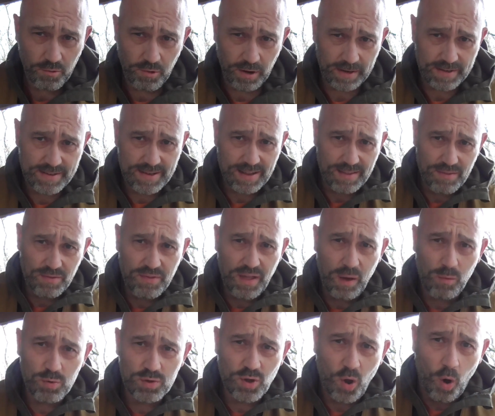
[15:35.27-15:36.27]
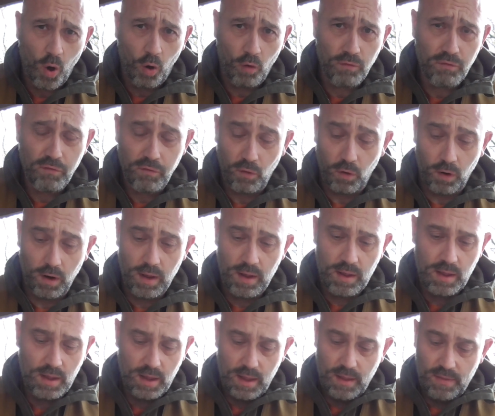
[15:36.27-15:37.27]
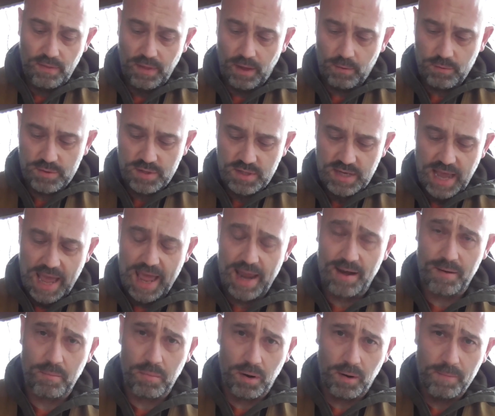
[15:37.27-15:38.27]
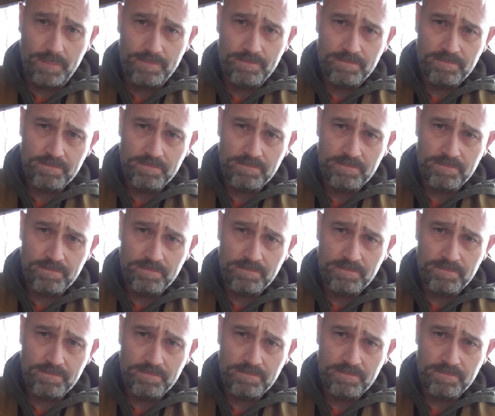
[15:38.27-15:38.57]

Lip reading: Right, that was awful. That was terrible.